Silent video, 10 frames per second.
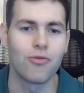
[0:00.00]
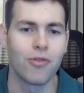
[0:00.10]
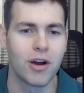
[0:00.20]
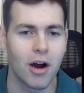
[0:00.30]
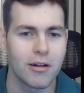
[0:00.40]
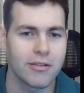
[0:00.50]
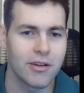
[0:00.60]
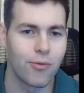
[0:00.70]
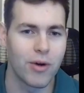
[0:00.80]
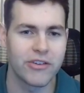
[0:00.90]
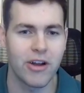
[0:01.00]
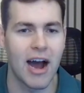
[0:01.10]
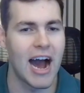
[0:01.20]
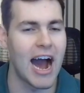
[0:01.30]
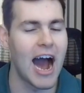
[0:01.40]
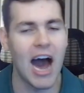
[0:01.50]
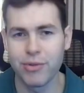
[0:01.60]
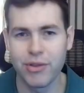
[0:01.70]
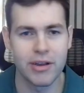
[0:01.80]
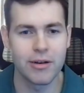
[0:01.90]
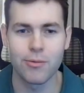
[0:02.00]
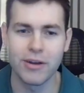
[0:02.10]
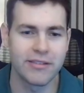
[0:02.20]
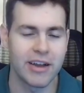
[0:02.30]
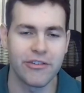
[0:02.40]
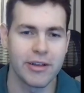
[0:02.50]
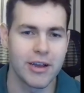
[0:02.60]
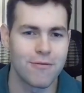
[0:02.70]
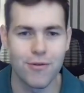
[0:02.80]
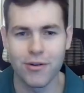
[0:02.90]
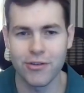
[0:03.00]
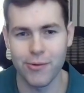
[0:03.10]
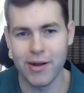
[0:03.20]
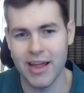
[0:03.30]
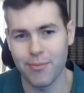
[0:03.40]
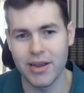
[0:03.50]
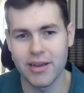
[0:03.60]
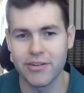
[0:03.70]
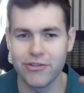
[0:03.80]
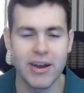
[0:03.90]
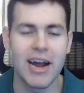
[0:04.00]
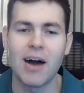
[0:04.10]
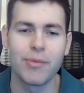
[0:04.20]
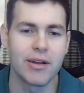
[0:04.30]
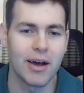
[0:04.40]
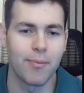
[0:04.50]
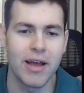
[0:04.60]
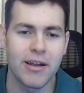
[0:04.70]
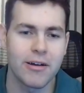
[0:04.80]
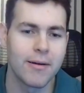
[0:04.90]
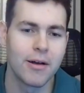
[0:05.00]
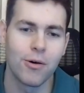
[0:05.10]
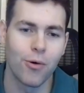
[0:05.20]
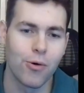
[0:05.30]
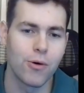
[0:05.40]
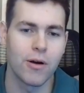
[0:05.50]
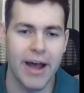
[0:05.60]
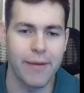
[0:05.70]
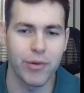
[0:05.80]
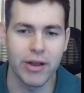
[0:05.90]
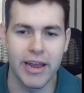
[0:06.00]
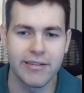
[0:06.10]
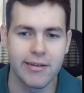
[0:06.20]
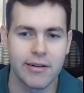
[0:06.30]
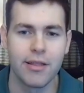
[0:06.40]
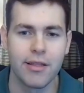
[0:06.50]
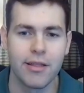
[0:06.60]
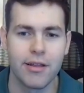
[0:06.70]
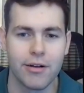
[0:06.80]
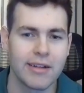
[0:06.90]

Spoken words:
regardless of which opt-in we essentially go for. So whether that be straight opt-in on Meta or application, they're